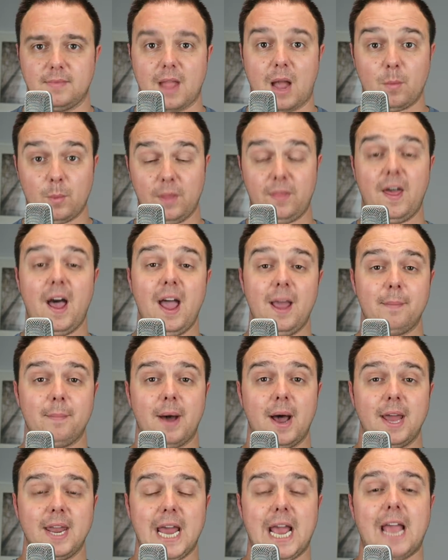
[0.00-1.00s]
And with that in
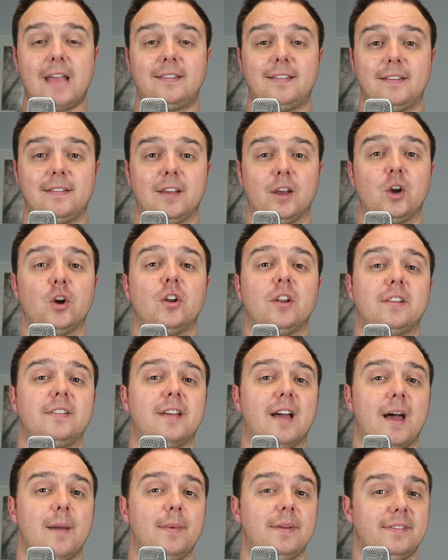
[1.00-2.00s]
mind, I guess it's as good a
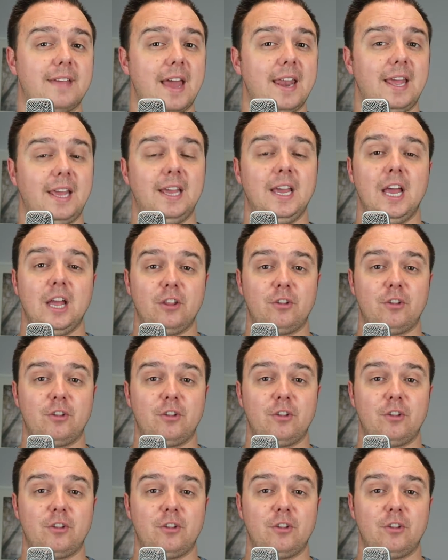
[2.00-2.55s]
time as any